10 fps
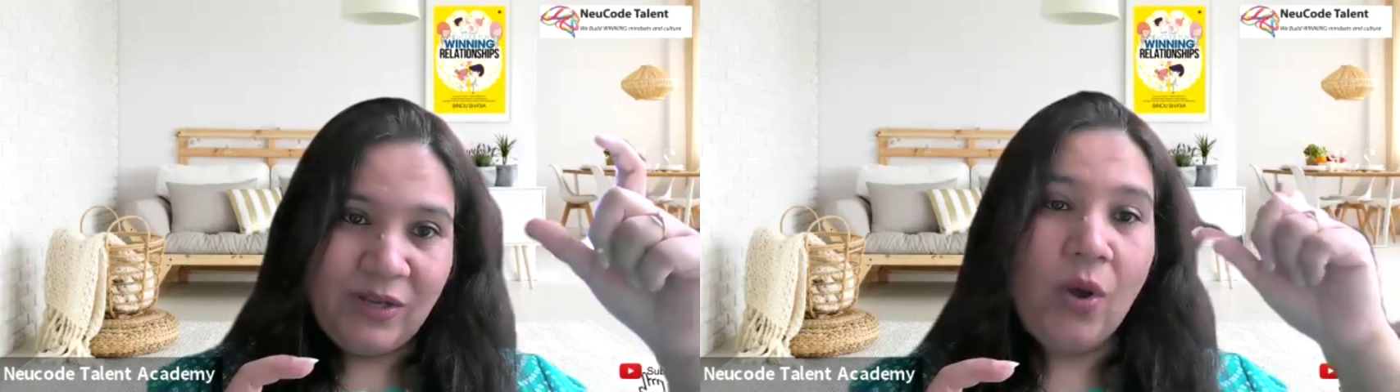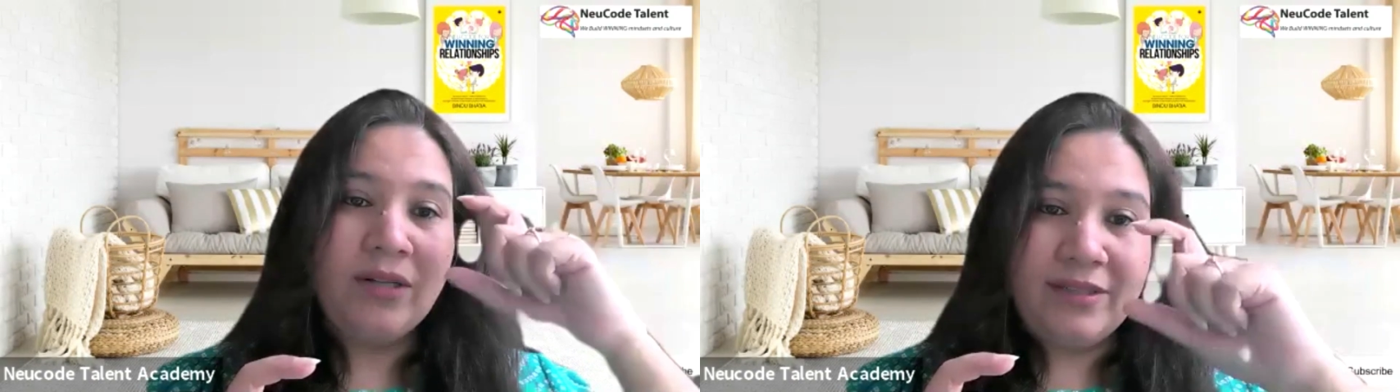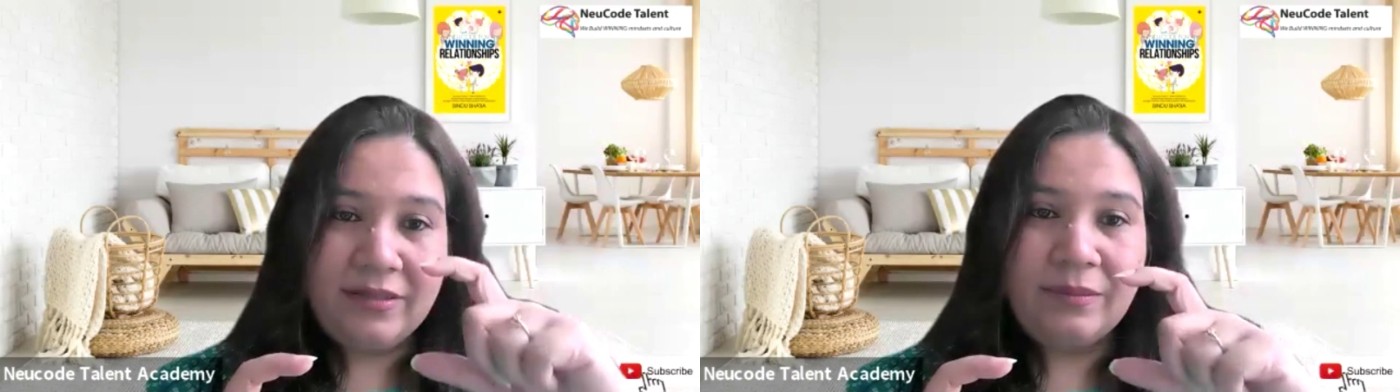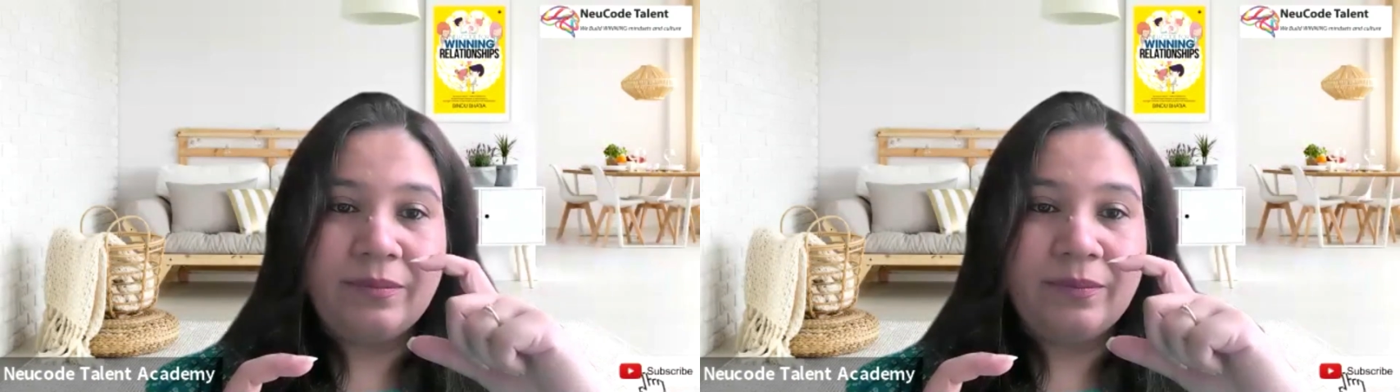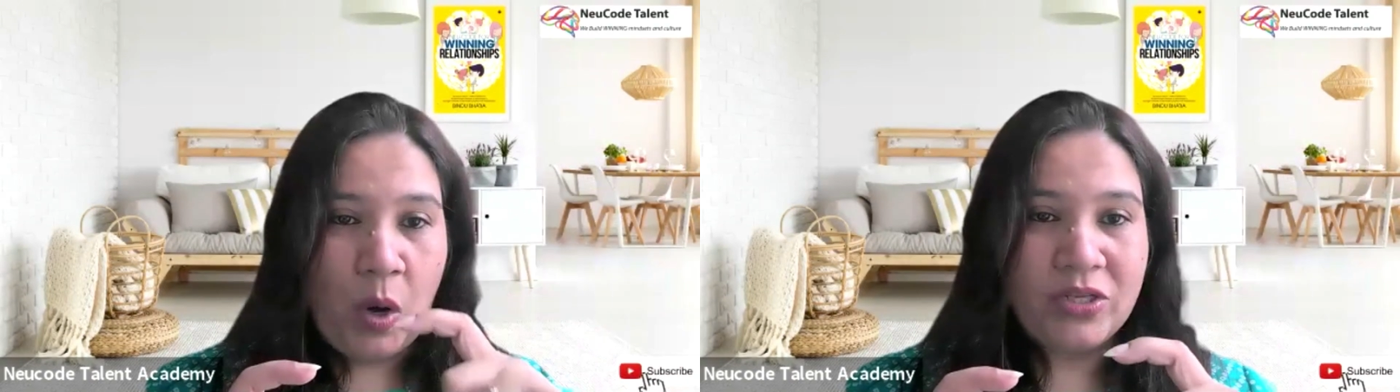on some
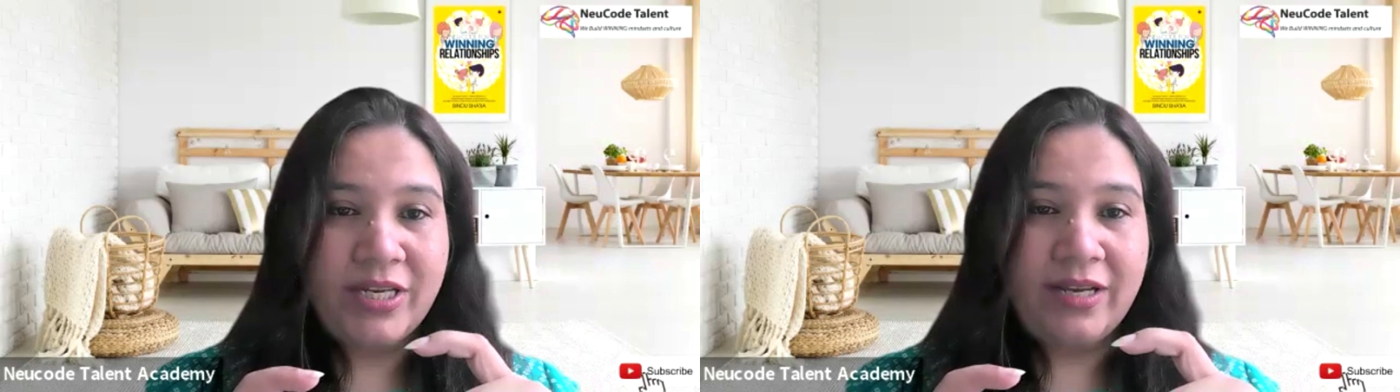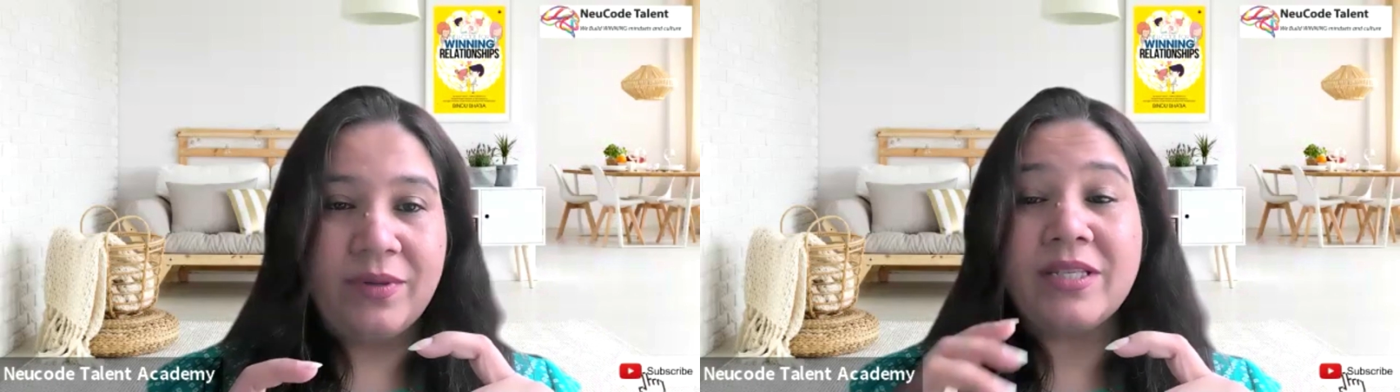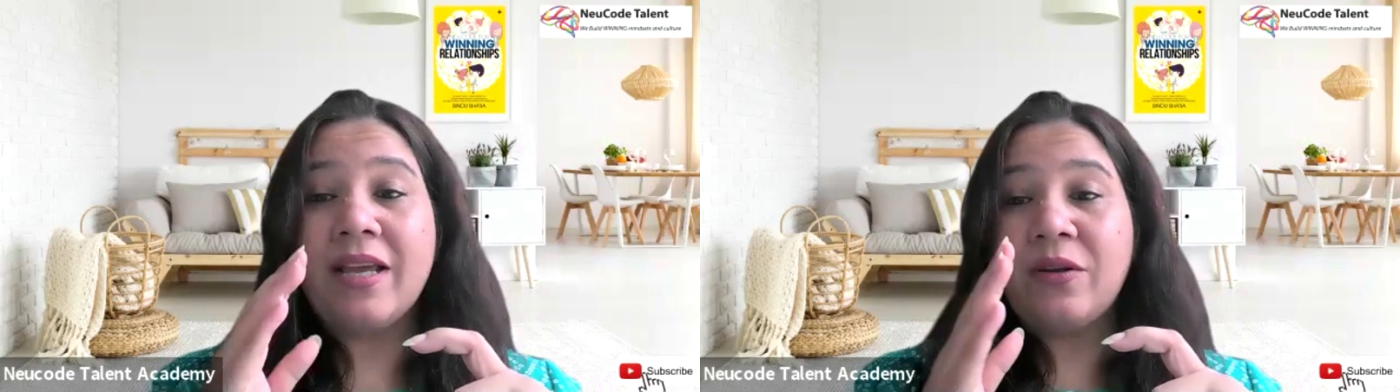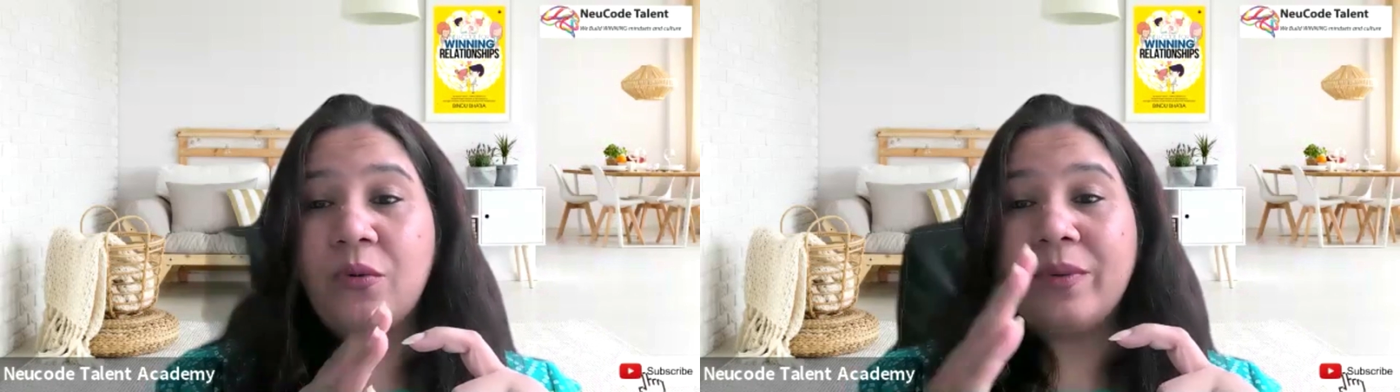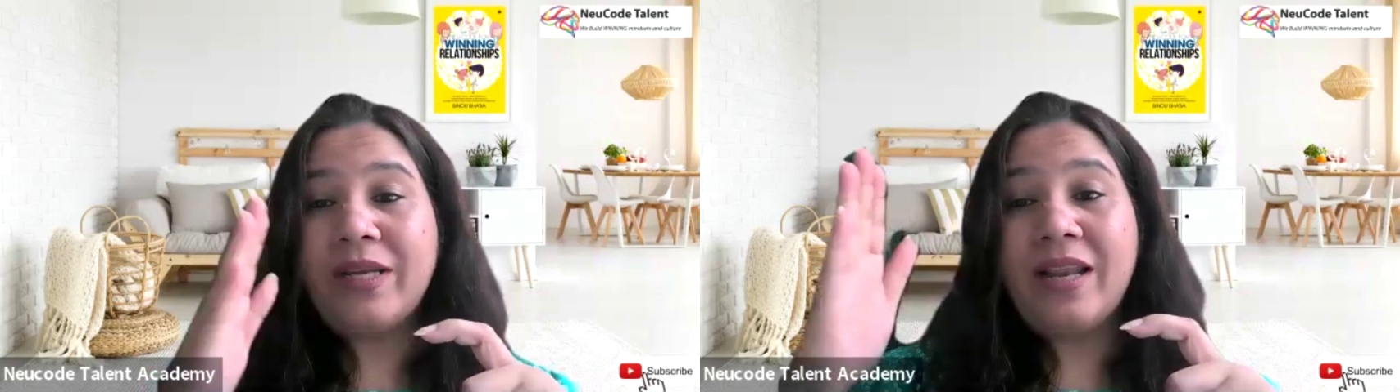project which I know
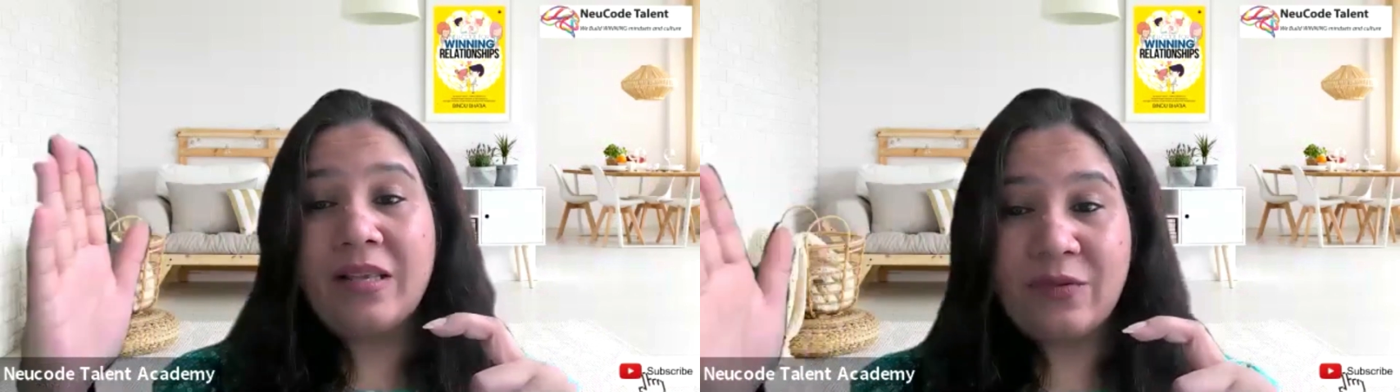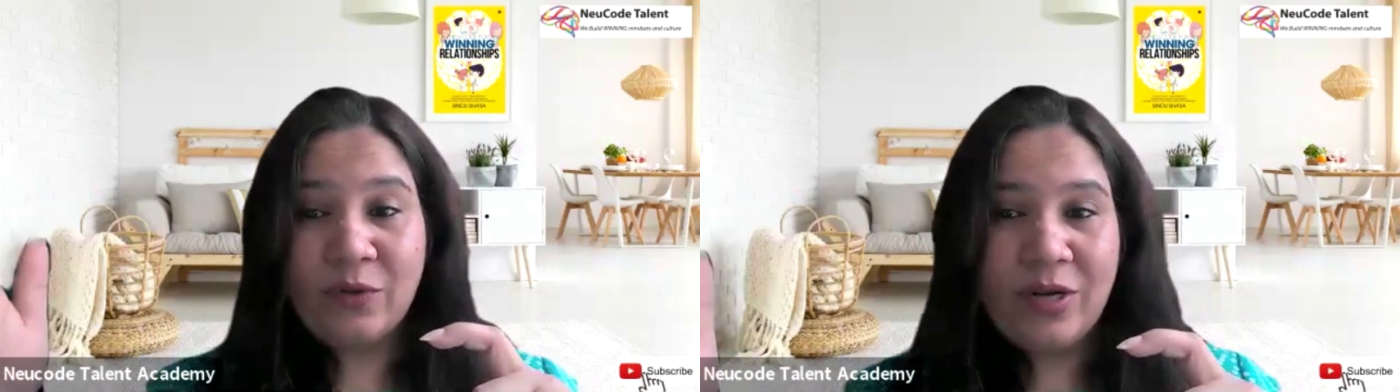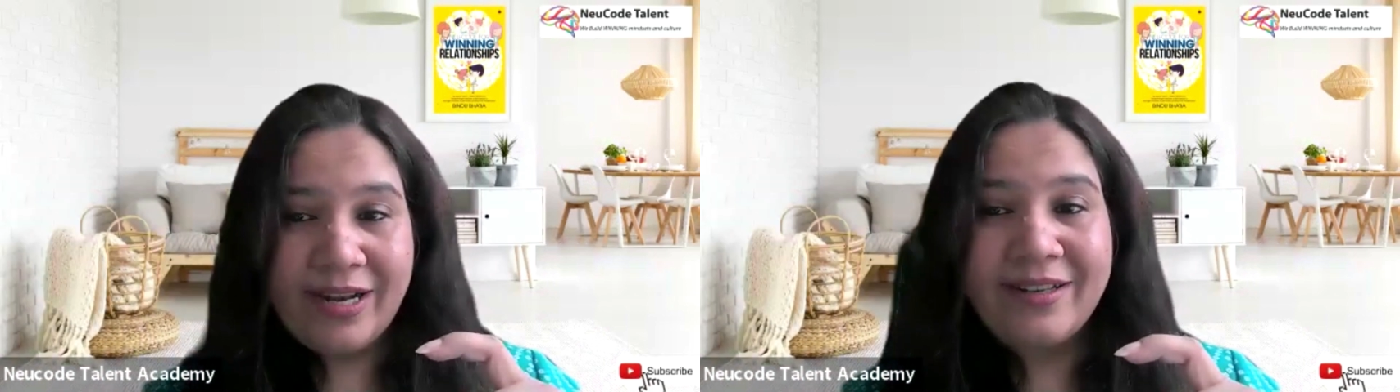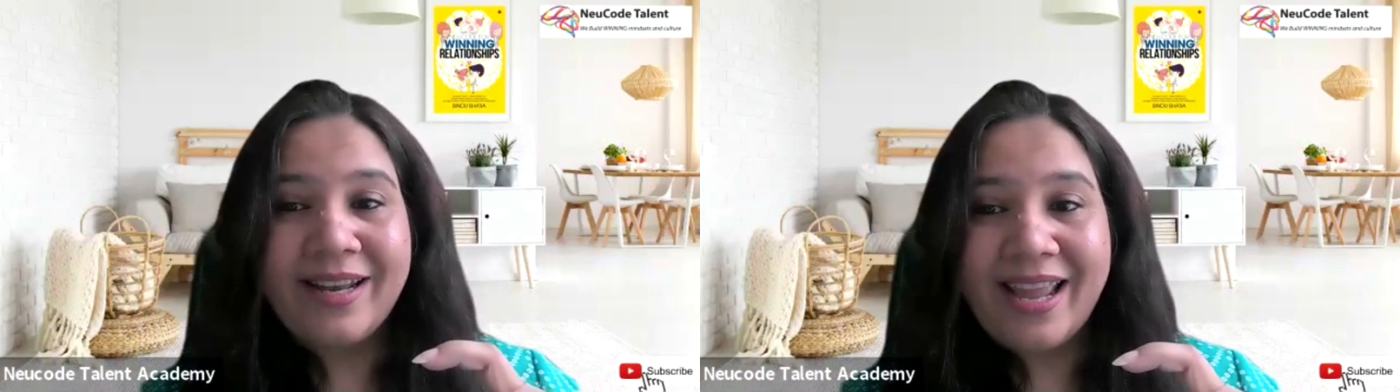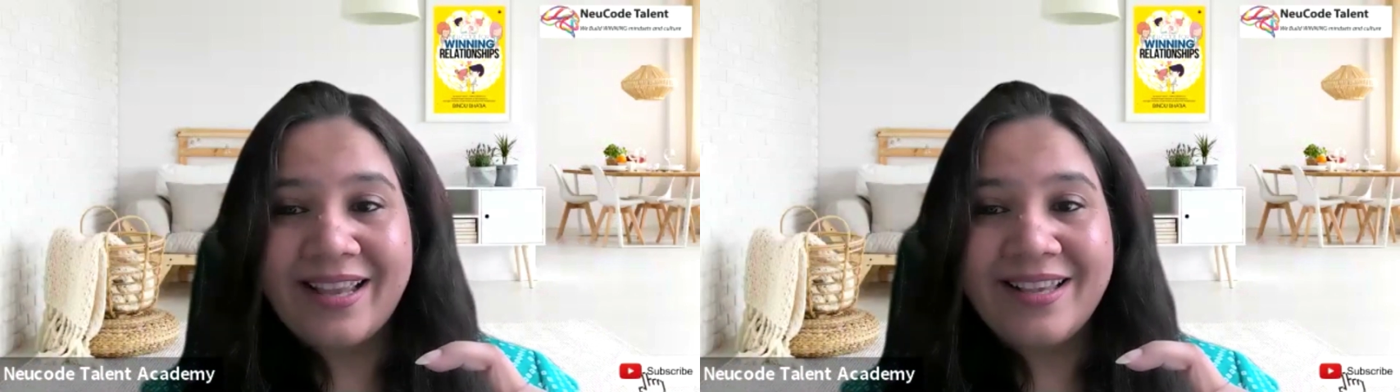will last for 10
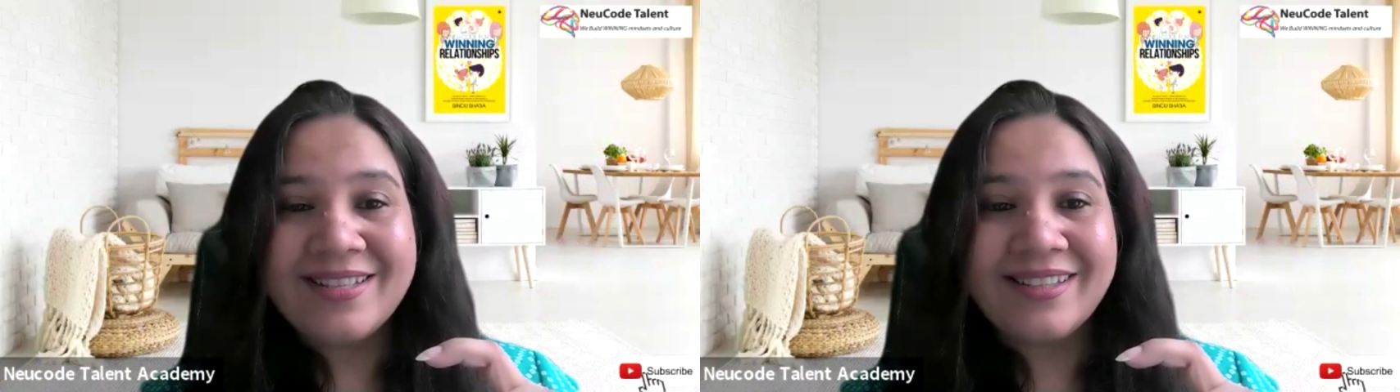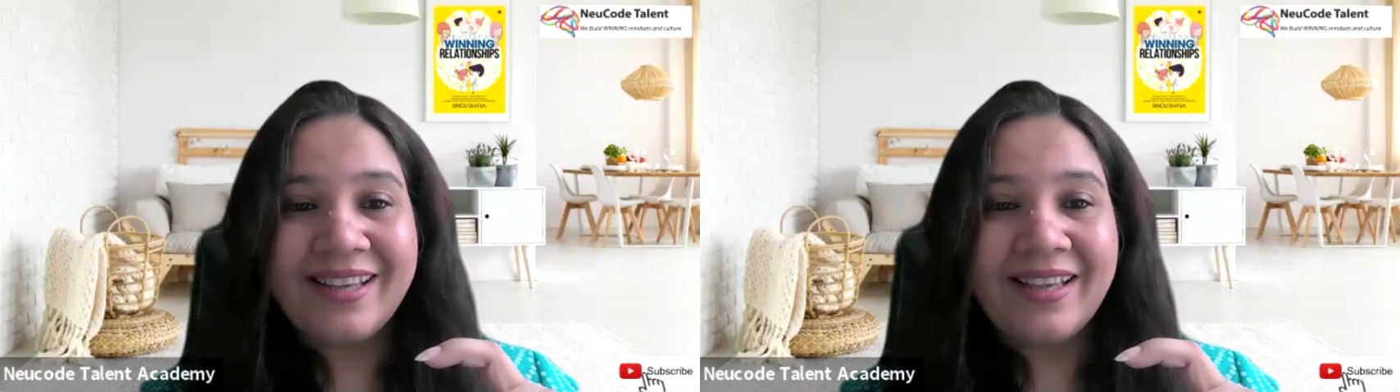days,